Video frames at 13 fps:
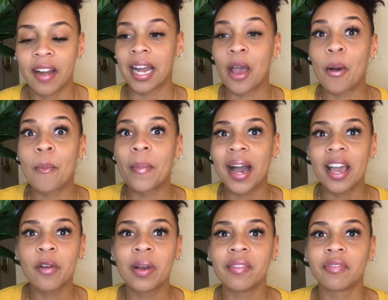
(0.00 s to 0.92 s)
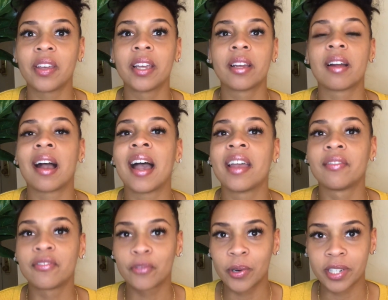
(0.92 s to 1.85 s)
Now, my wet finger, I
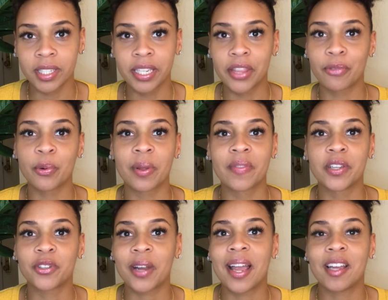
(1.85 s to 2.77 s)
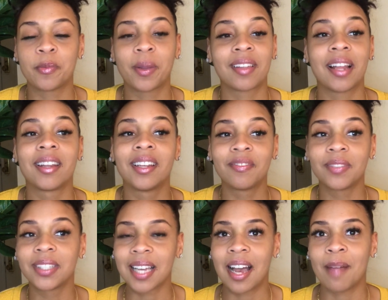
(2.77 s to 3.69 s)
unfortunately threw it in the trash because I left the
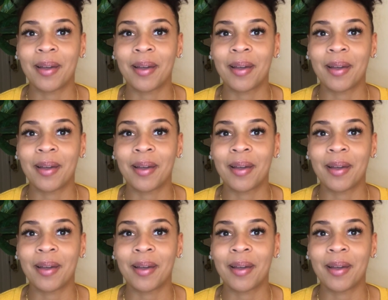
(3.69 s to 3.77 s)
top